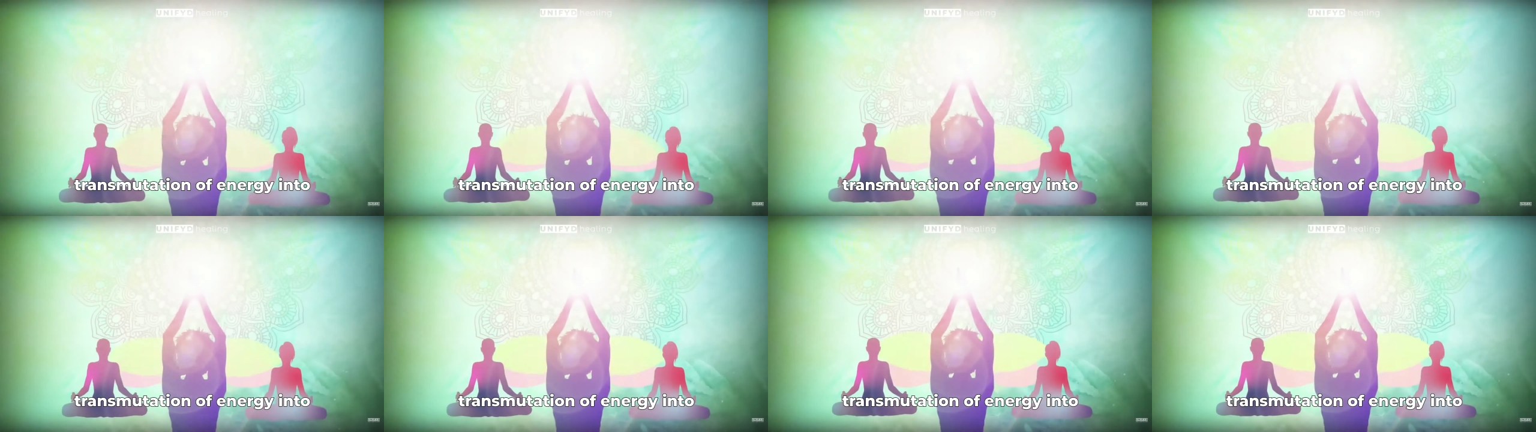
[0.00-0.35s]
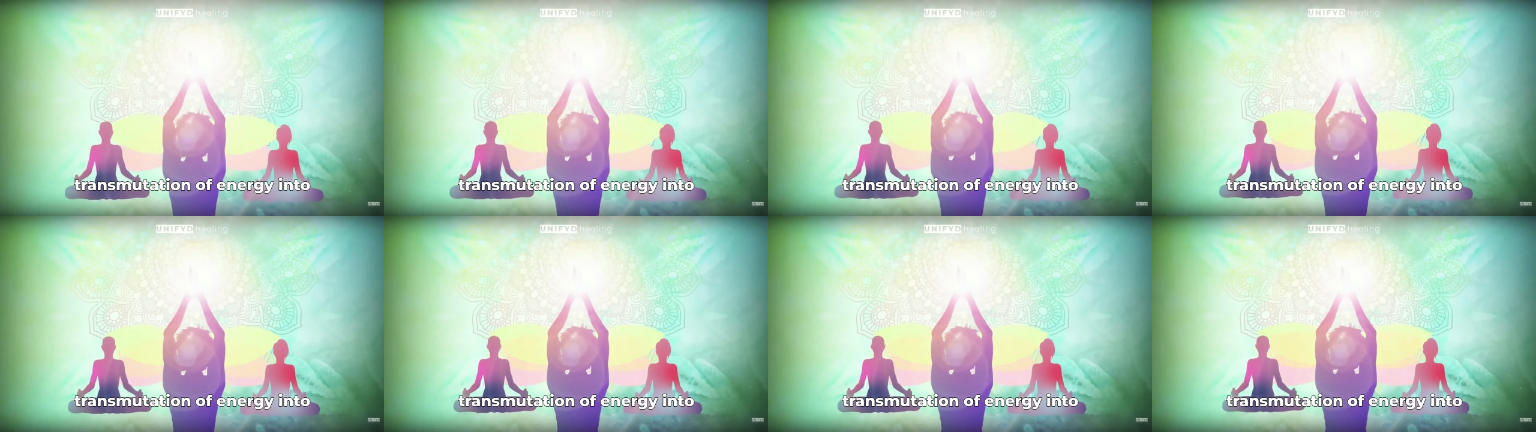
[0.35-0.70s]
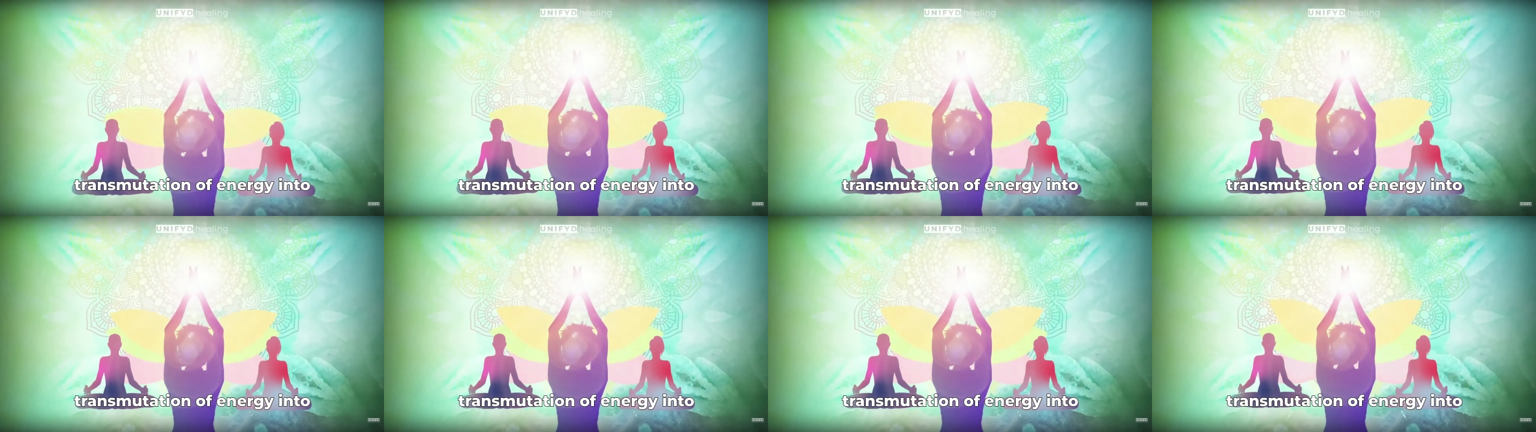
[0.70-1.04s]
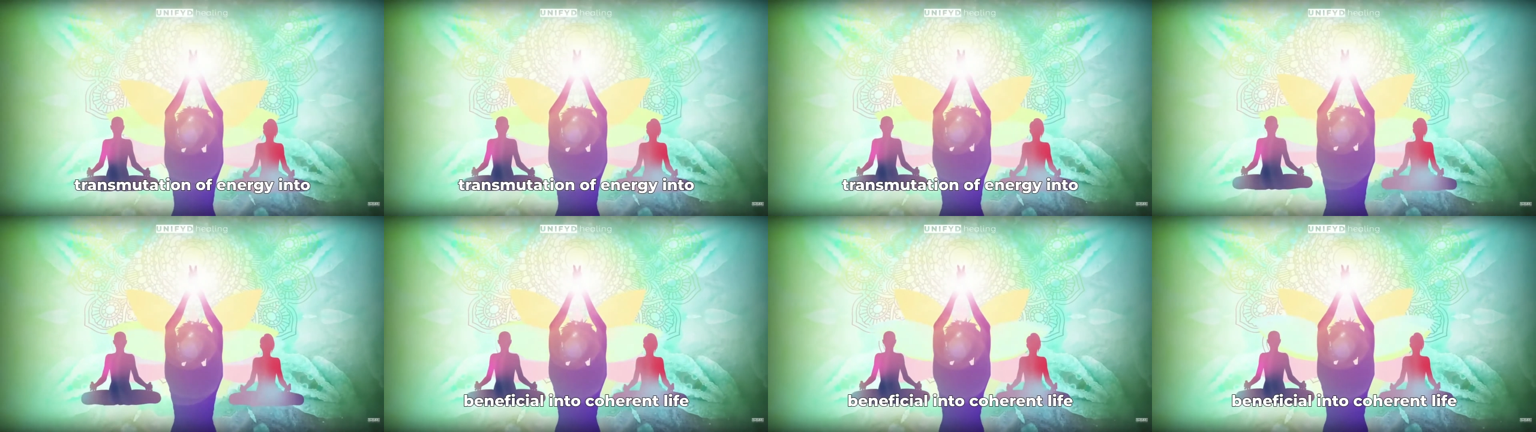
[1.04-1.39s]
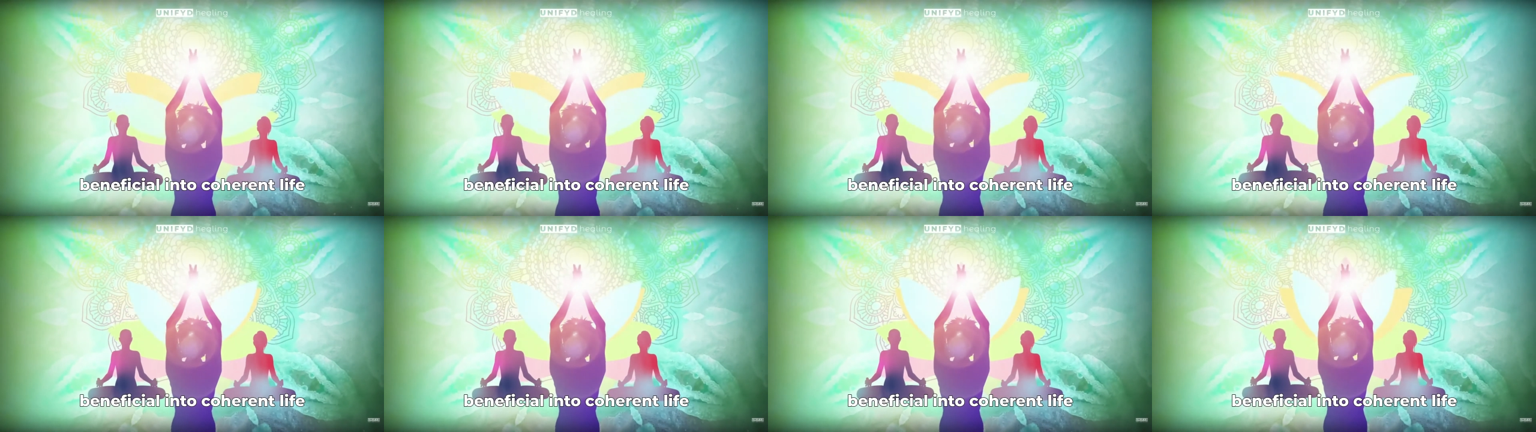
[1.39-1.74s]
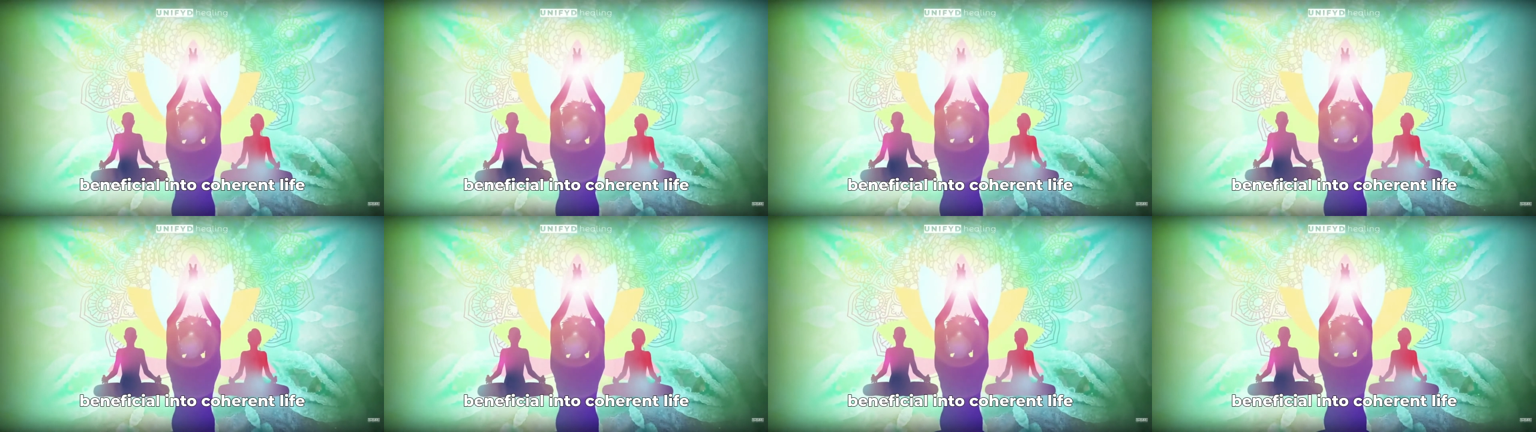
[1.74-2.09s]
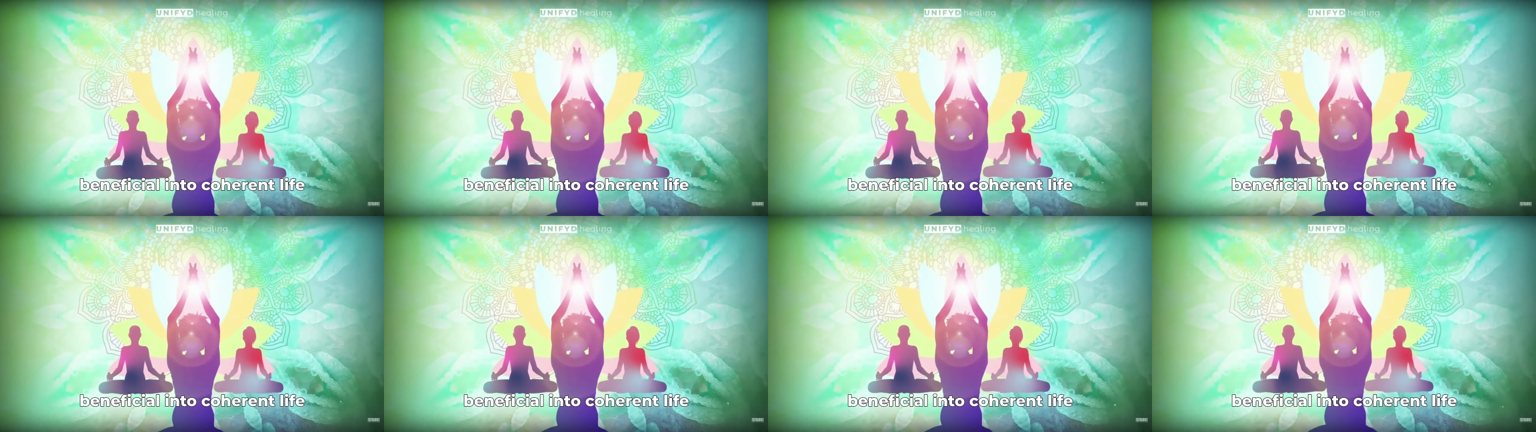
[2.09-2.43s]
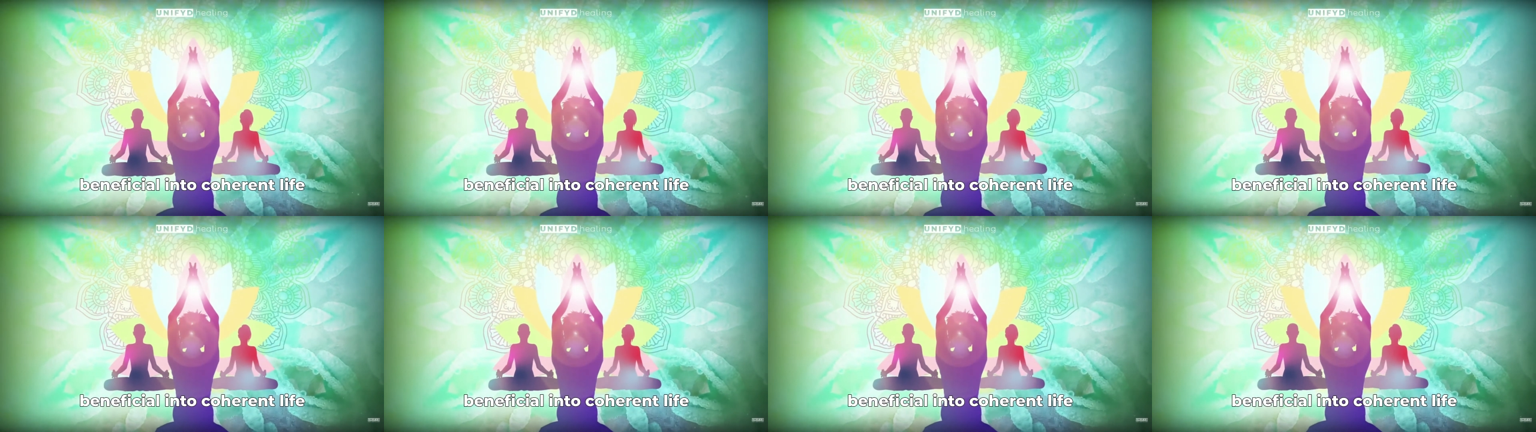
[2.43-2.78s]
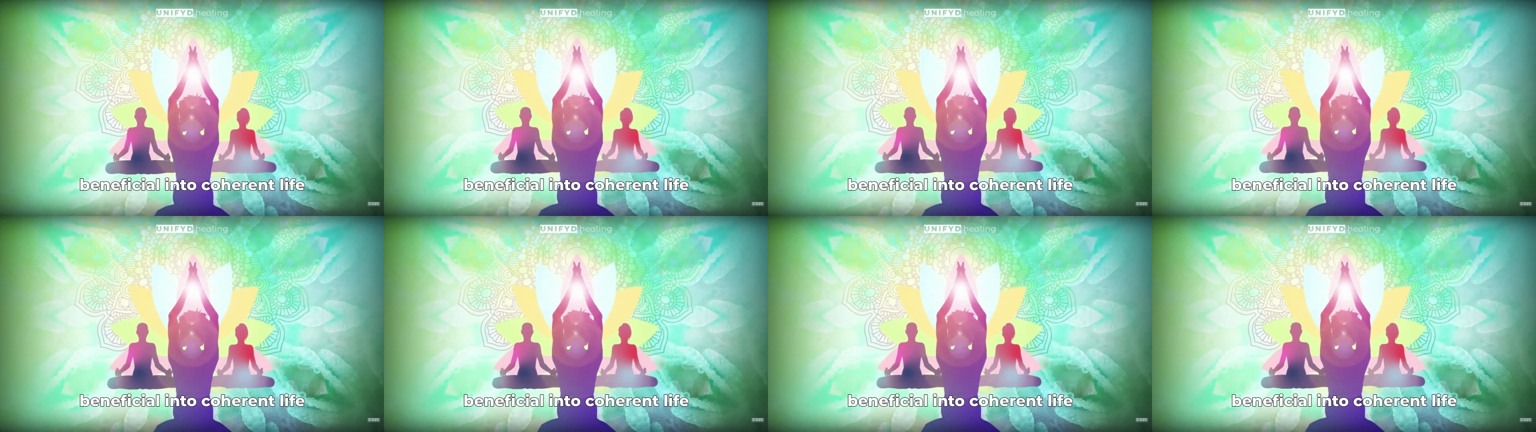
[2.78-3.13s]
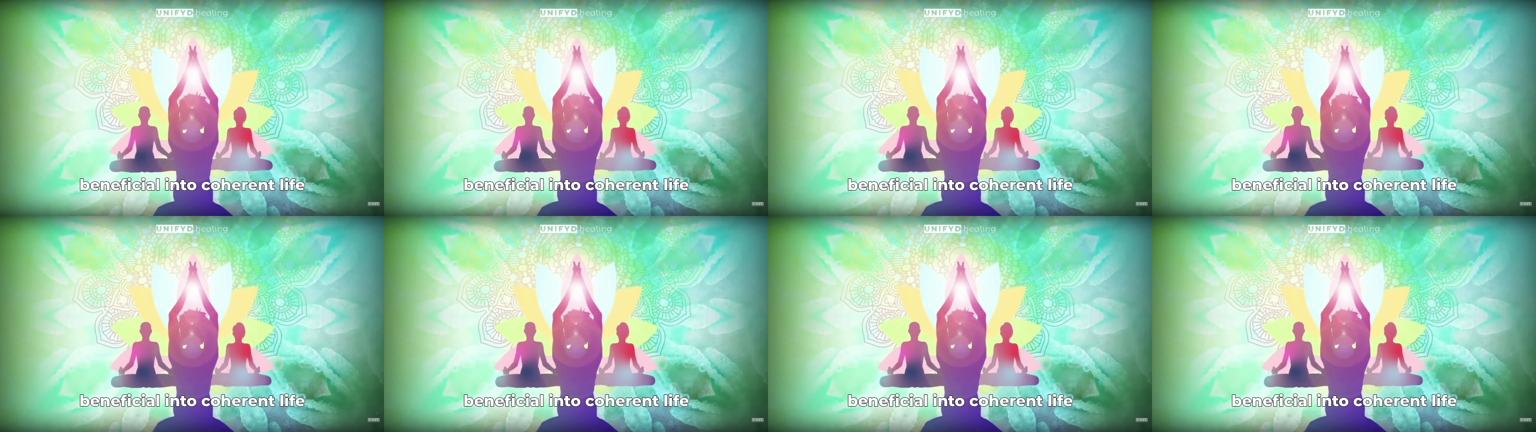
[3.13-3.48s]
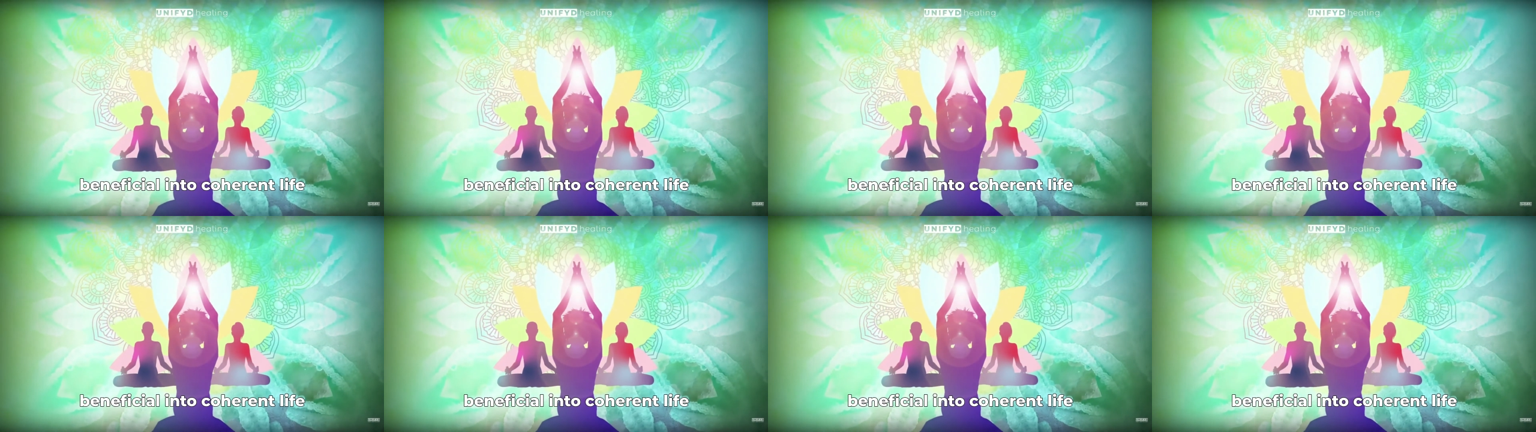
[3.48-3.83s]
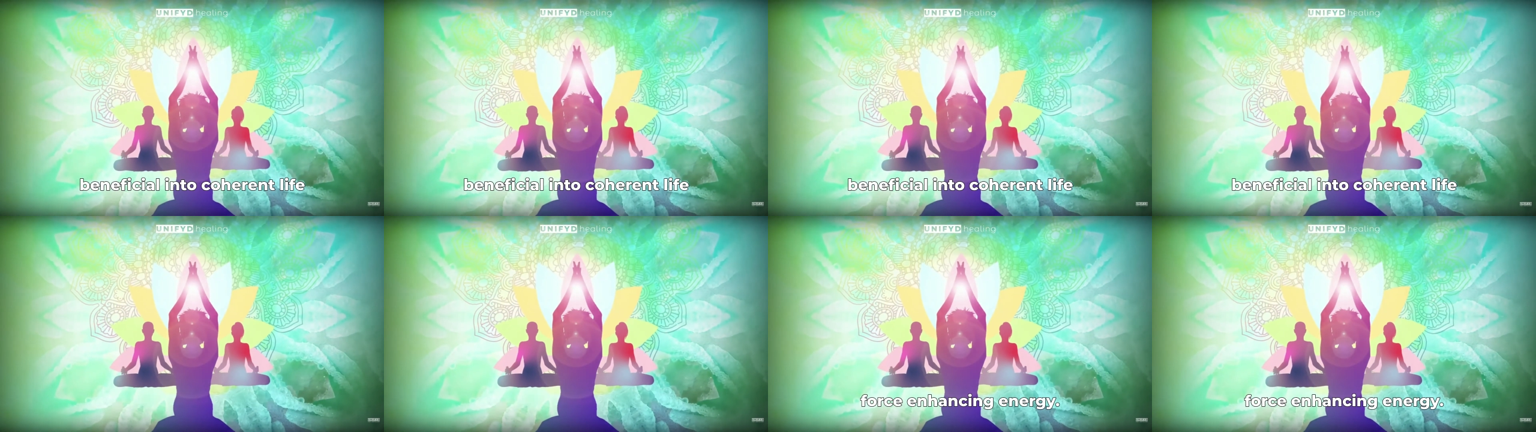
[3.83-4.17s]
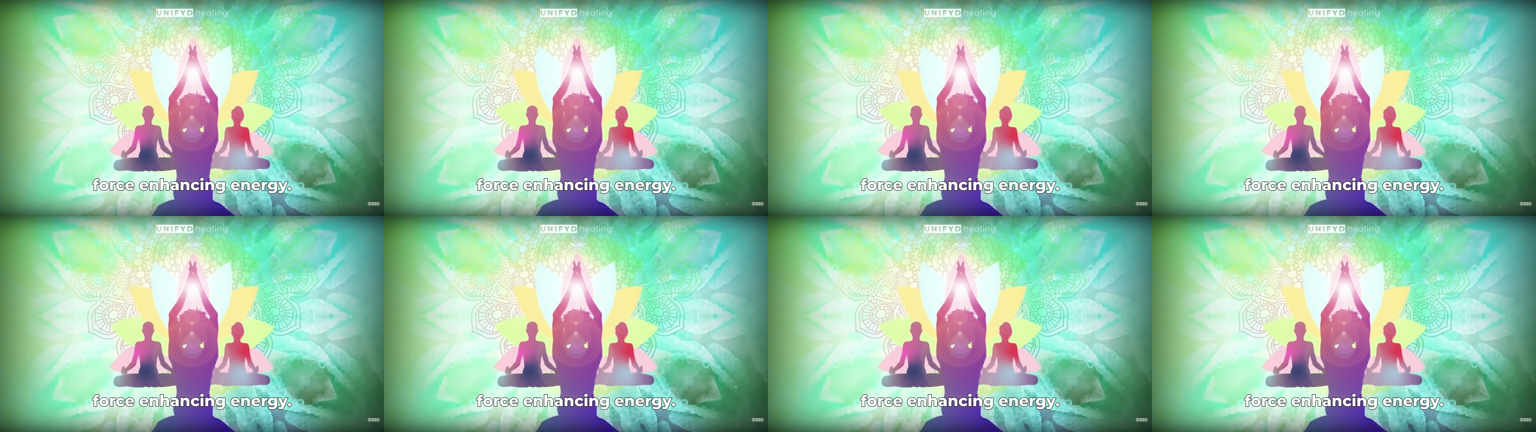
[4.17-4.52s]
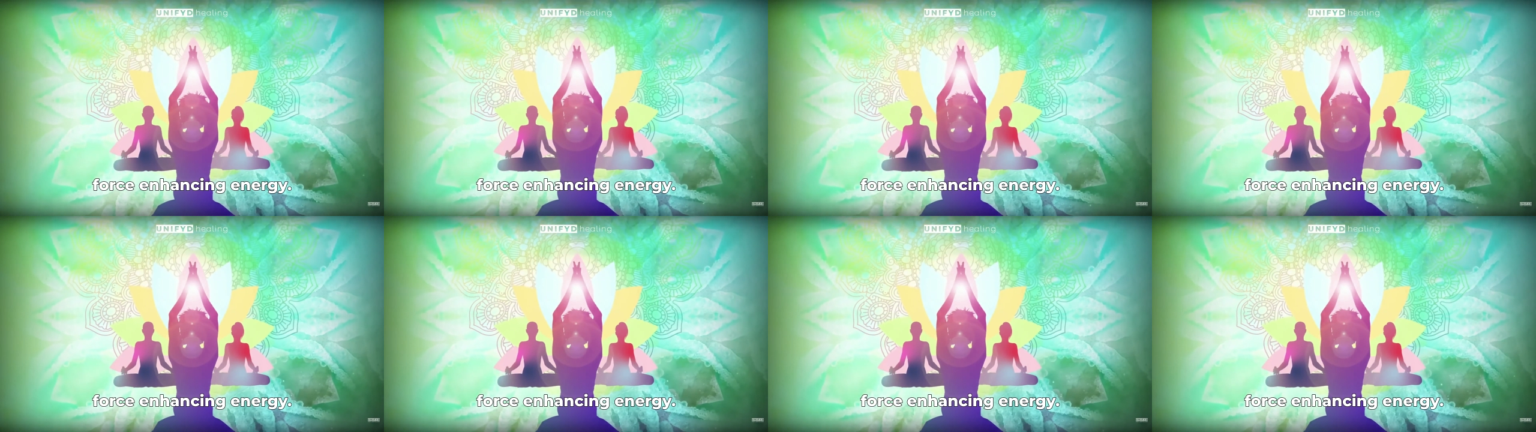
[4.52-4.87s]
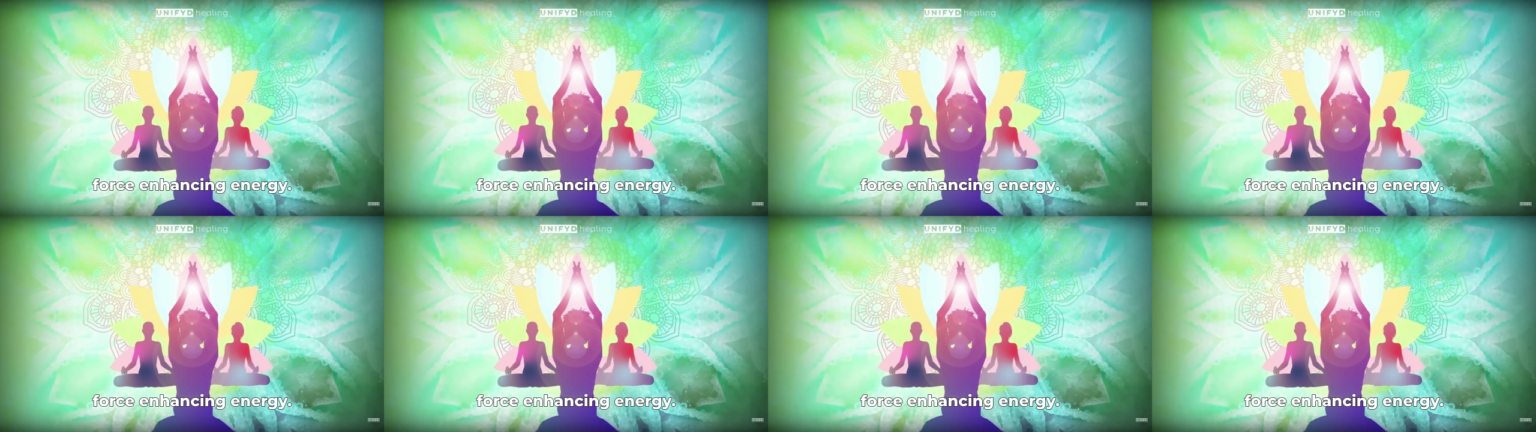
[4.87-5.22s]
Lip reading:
[unreadable: no face in view]